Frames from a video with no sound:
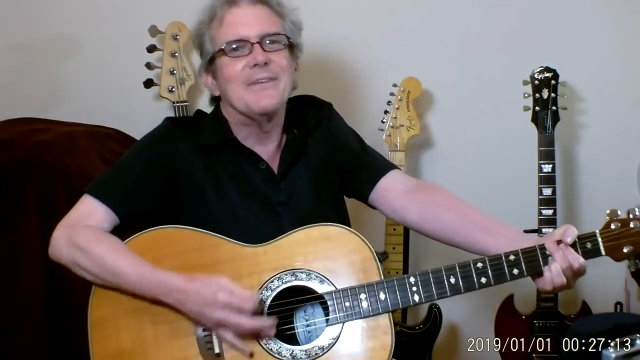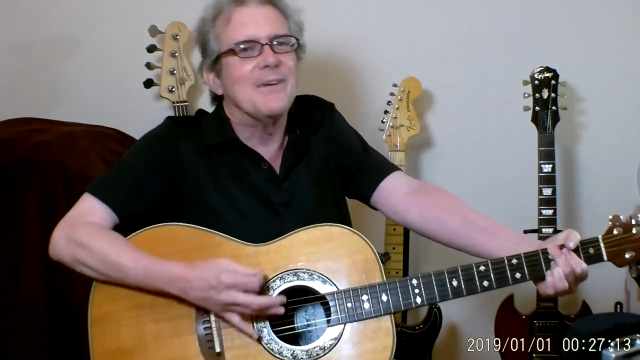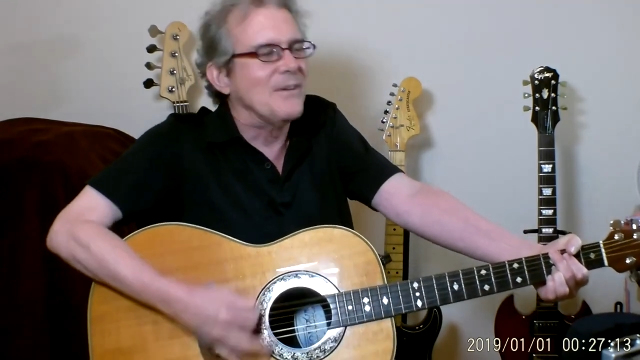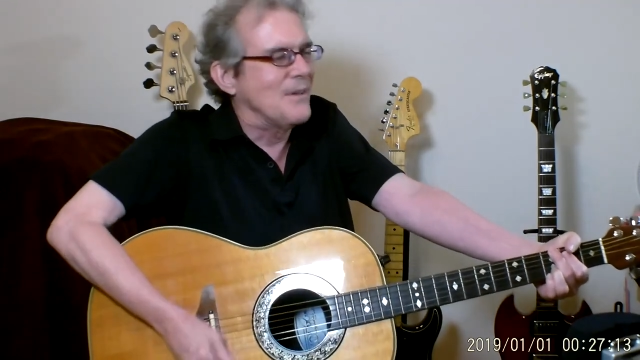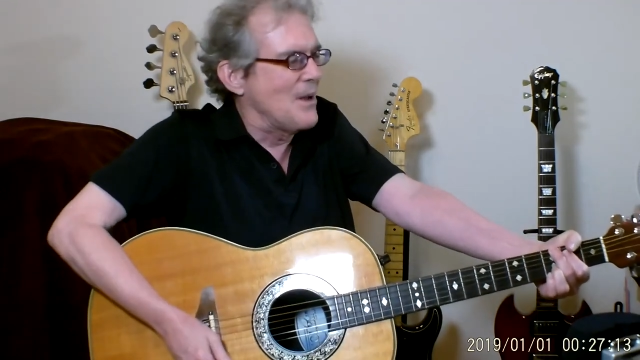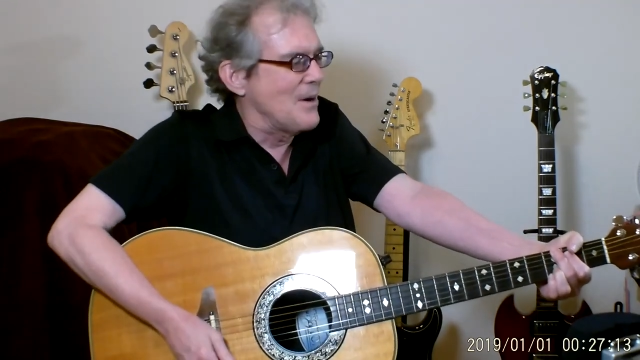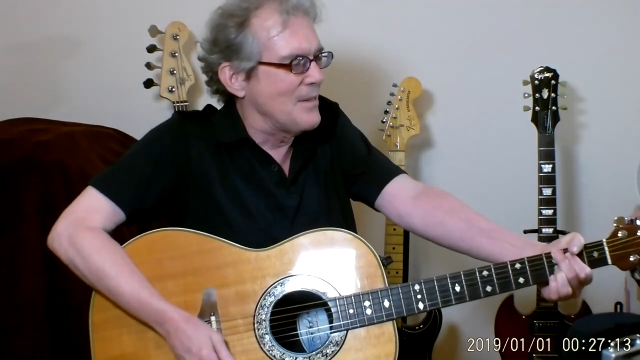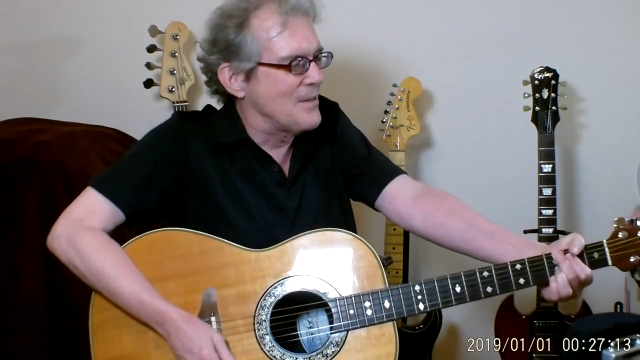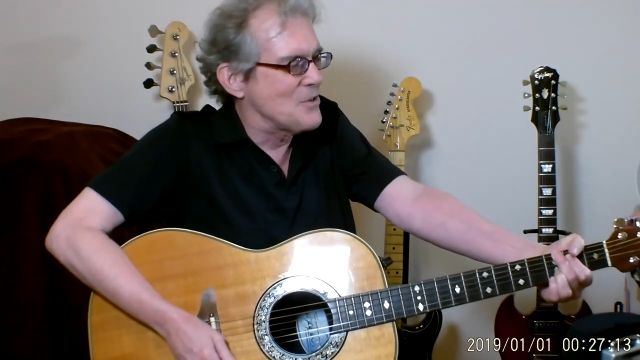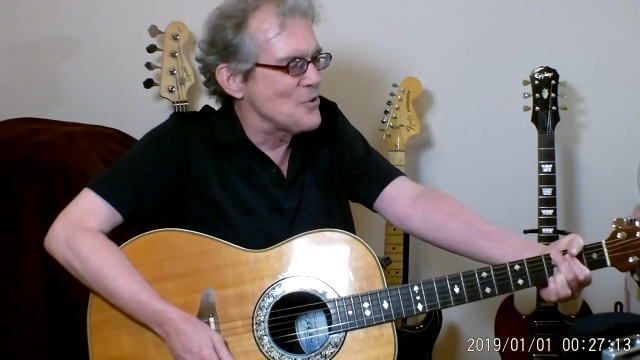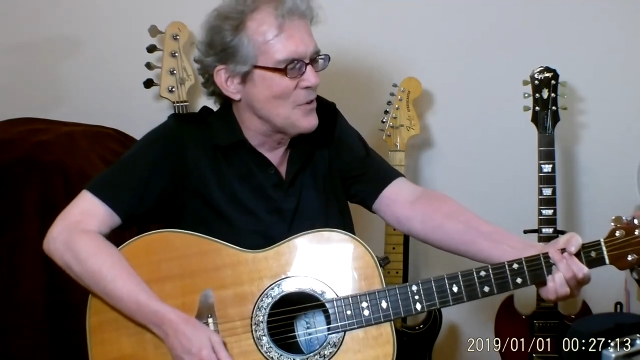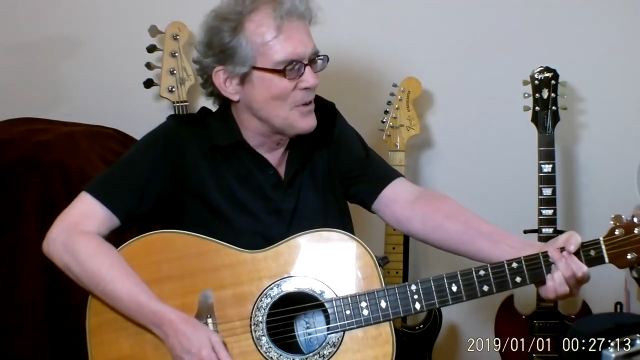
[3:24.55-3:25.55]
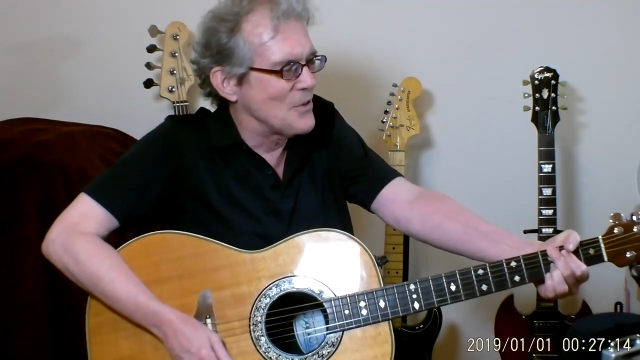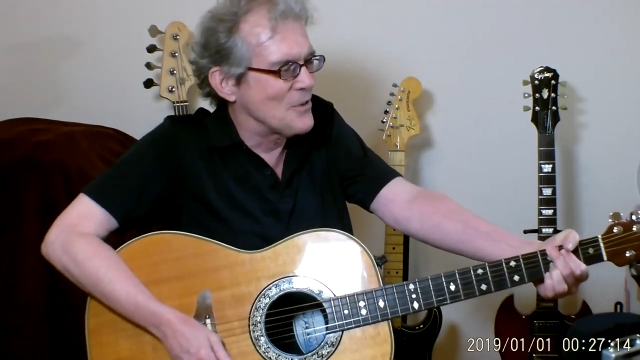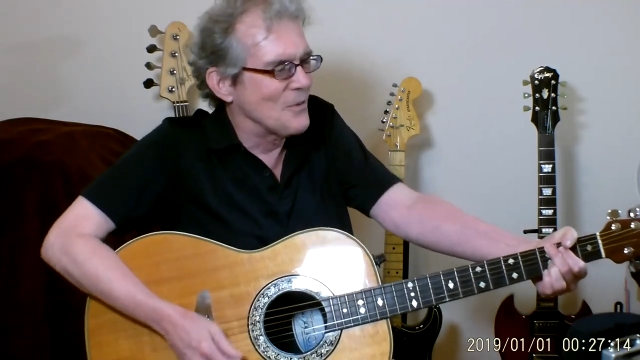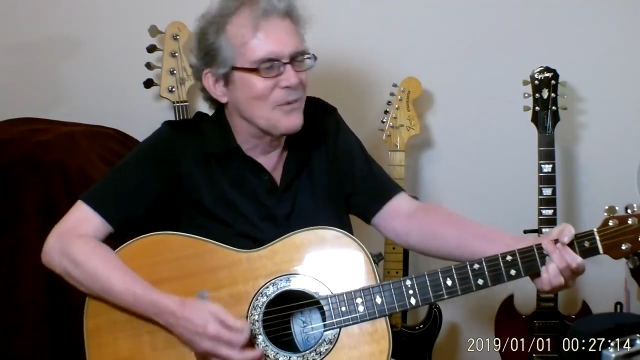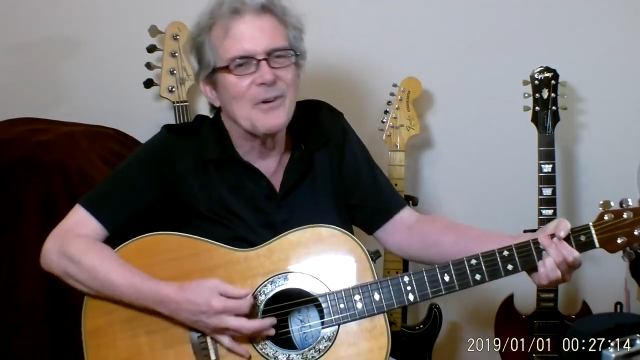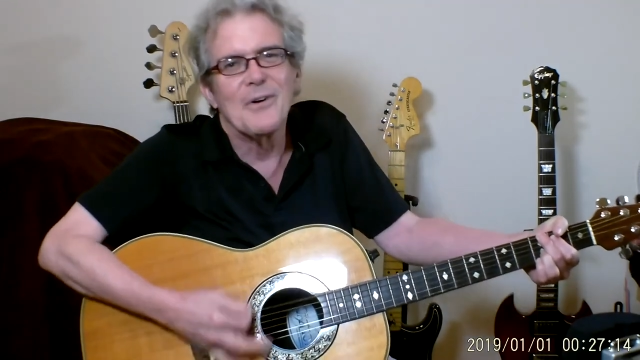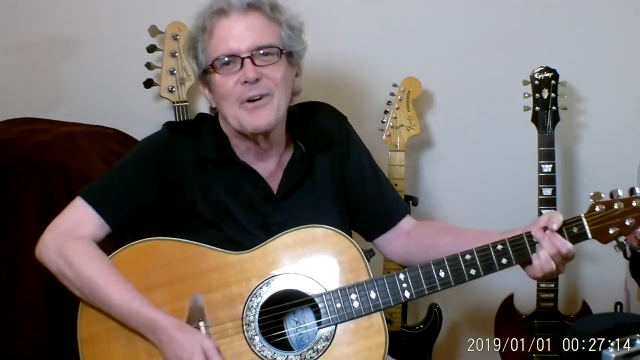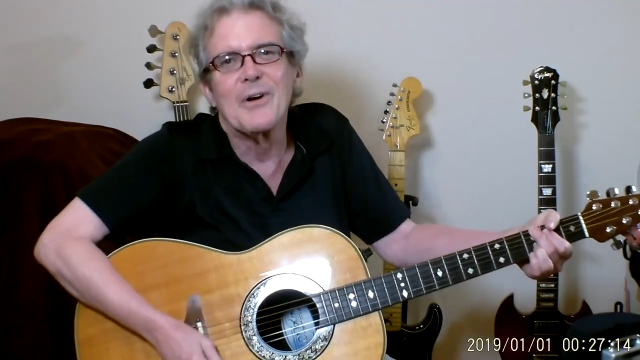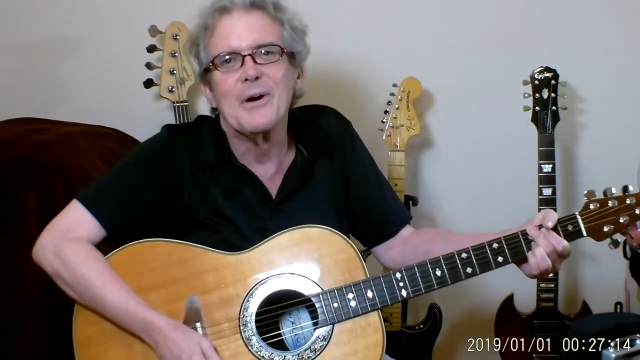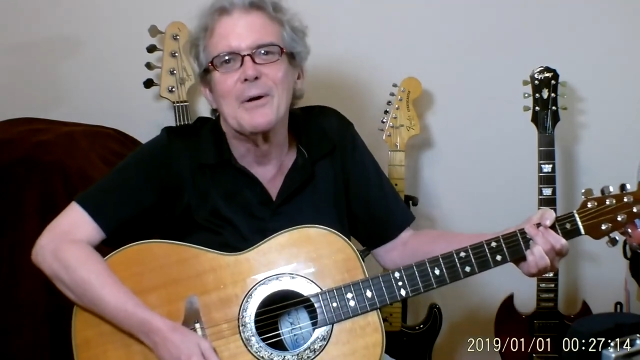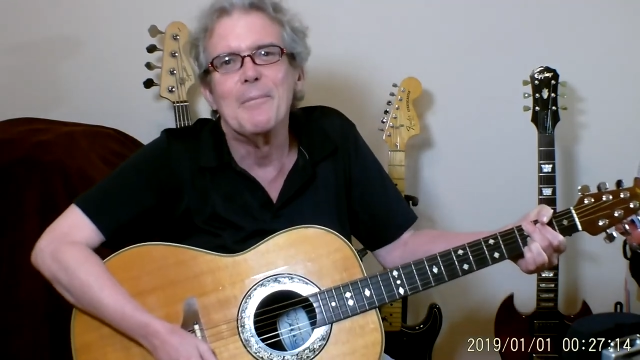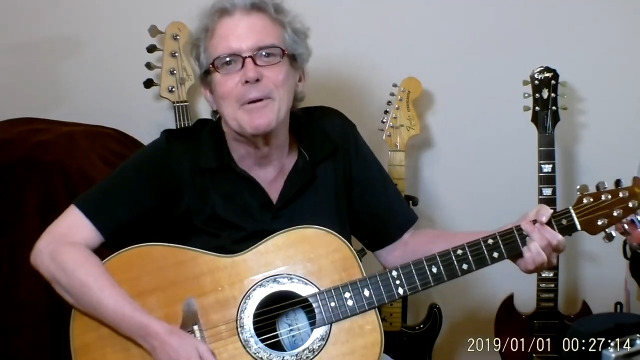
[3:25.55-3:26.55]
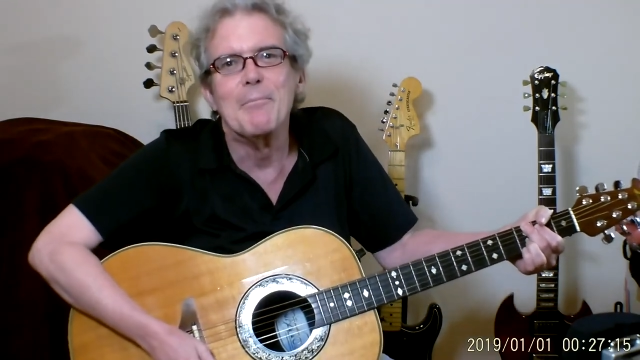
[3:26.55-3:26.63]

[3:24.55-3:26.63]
a lot of the strings are, are going to be